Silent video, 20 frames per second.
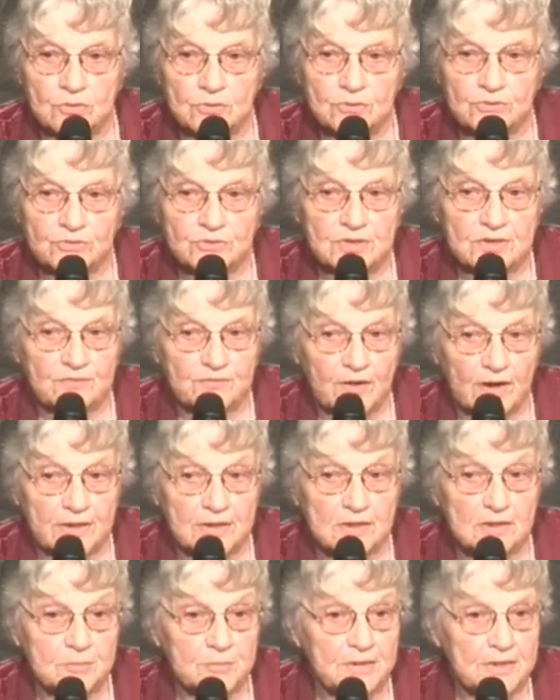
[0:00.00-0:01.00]
invited
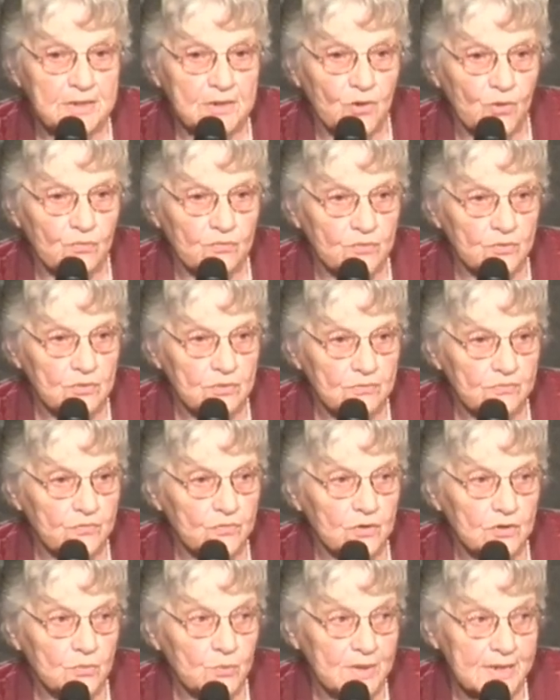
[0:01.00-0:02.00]
me over for a
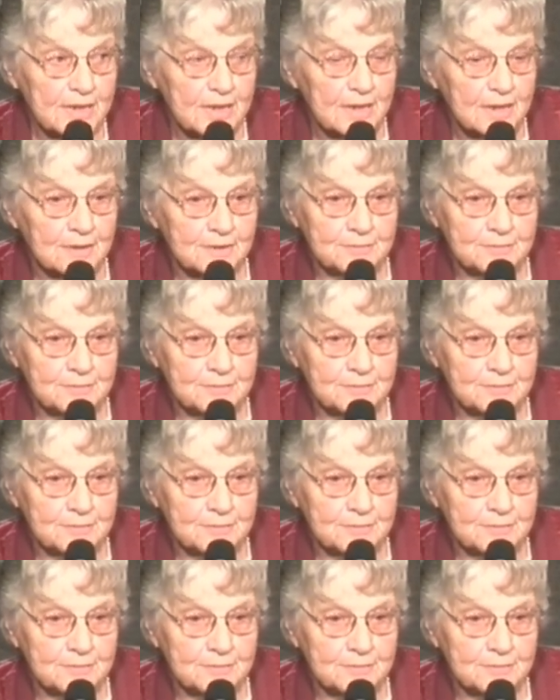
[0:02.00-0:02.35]
weekend.